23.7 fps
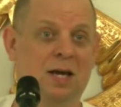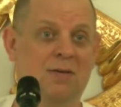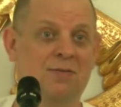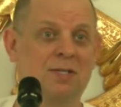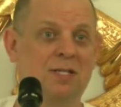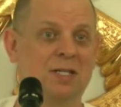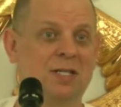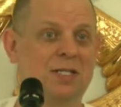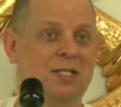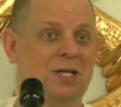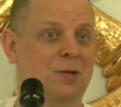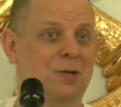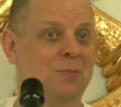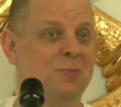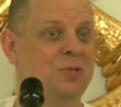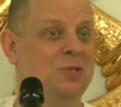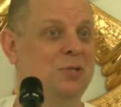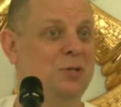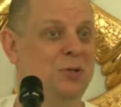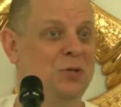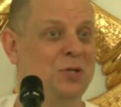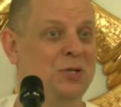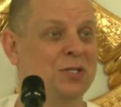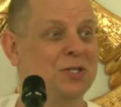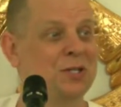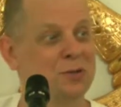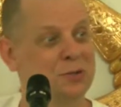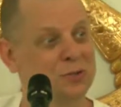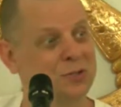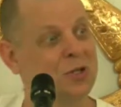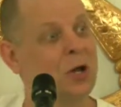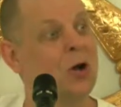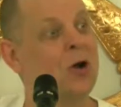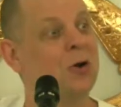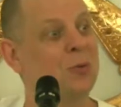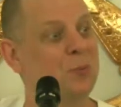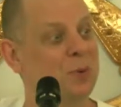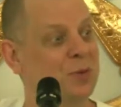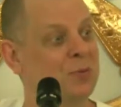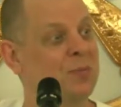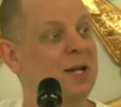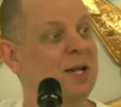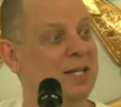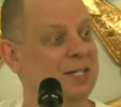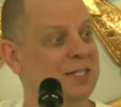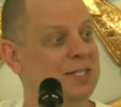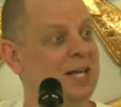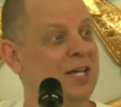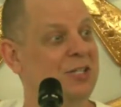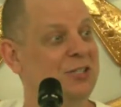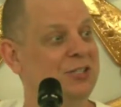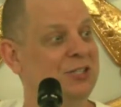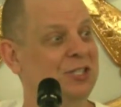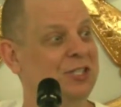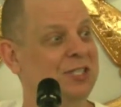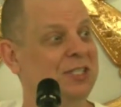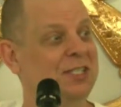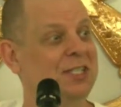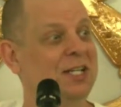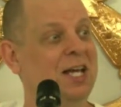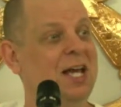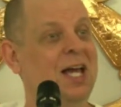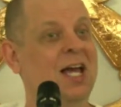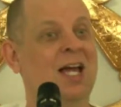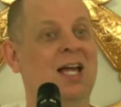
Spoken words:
I've seen some students, they'll start with meditation.